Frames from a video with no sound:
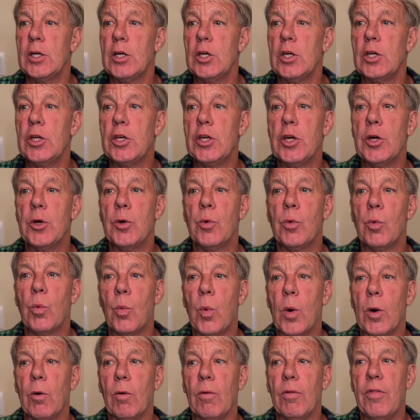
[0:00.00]
you
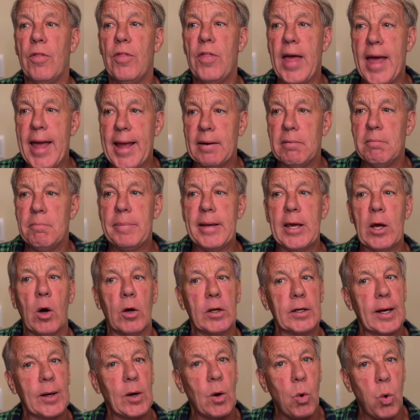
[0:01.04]
will then be on
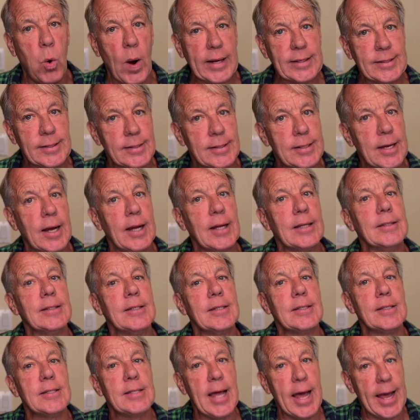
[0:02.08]
a quest to
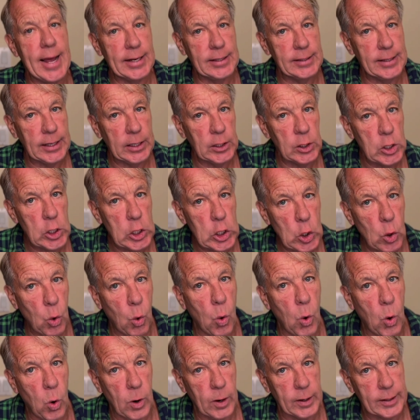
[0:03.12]
understanding
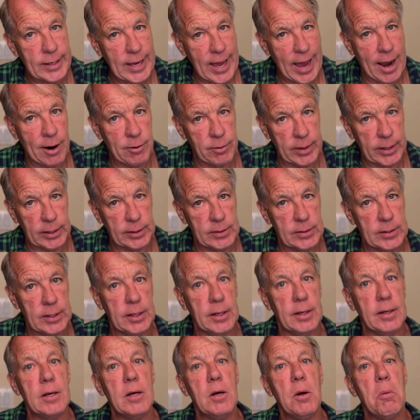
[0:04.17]
your character
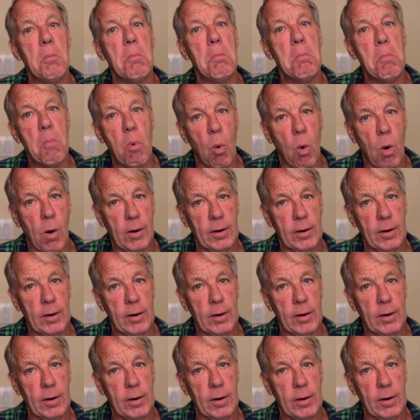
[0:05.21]
more,